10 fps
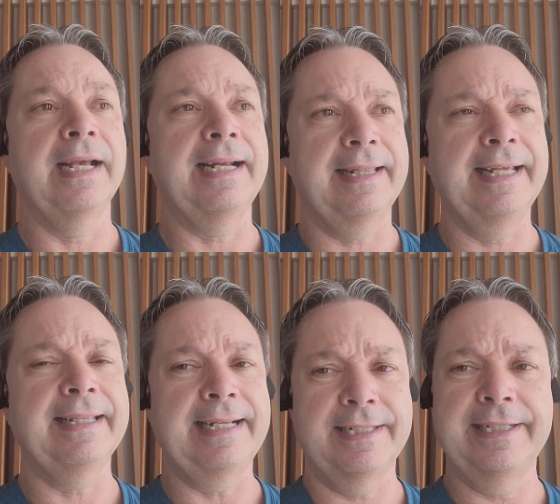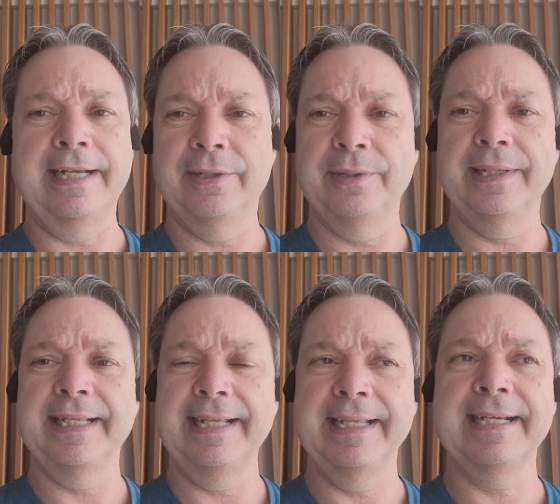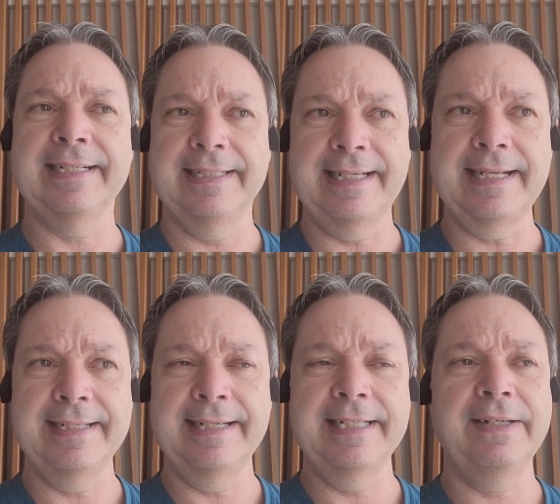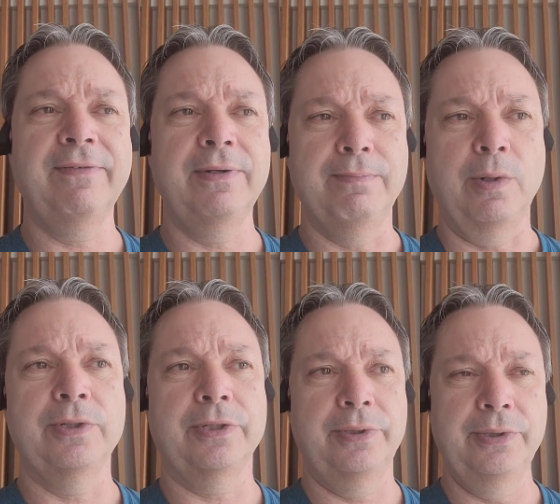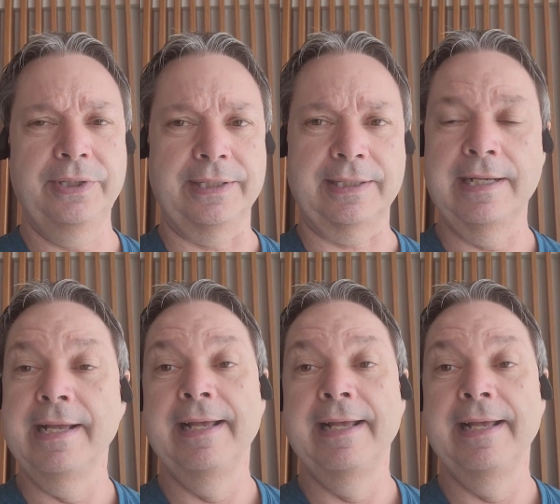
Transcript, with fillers: And I think that's generally the consensus for most cruises.